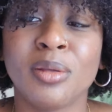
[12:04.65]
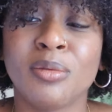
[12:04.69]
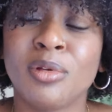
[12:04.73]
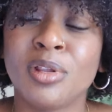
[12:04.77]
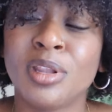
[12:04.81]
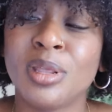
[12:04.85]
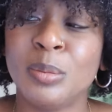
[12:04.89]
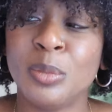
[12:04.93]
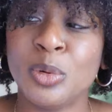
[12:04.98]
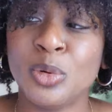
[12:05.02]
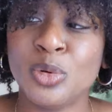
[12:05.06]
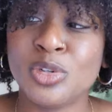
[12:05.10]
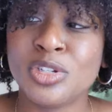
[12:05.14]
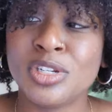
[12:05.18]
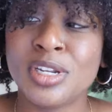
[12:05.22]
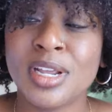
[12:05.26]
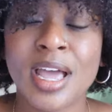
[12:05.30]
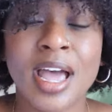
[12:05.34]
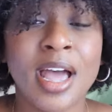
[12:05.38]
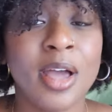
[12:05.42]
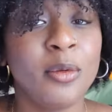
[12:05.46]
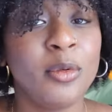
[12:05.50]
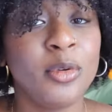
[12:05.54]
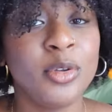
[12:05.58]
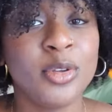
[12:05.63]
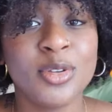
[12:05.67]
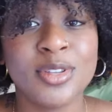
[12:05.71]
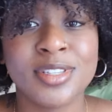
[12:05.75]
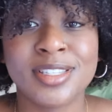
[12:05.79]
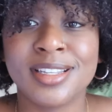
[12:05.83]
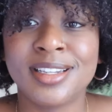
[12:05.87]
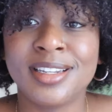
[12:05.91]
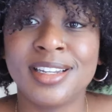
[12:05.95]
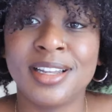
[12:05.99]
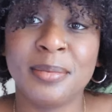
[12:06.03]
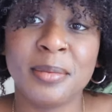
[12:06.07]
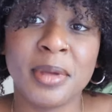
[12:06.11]
really bougie, I will use
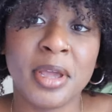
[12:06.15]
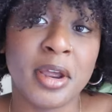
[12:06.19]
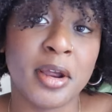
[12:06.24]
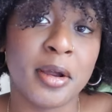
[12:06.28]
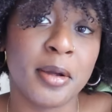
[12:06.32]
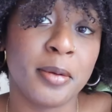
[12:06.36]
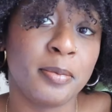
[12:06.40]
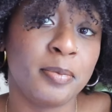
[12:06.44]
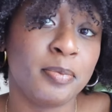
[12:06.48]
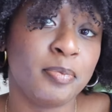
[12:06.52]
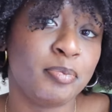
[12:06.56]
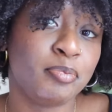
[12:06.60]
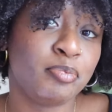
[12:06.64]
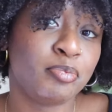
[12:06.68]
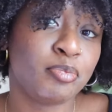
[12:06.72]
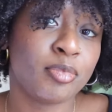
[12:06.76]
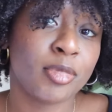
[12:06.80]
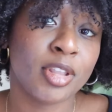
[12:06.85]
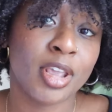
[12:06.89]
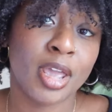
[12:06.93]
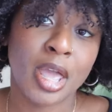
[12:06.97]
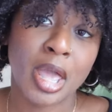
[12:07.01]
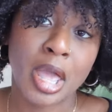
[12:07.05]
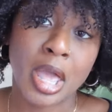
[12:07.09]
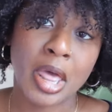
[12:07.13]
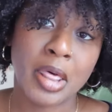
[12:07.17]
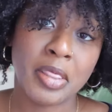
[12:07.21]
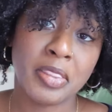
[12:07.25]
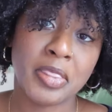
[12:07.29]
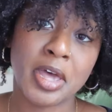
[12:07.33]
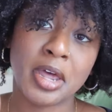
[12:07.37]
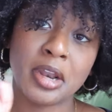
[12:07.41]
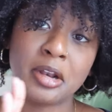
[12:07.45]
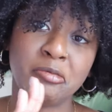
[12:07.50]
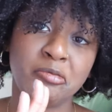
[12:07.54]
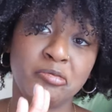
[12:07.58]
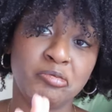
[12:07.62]
the La Mer.
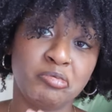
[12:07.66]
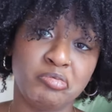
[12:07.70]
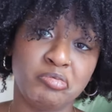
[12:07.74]
The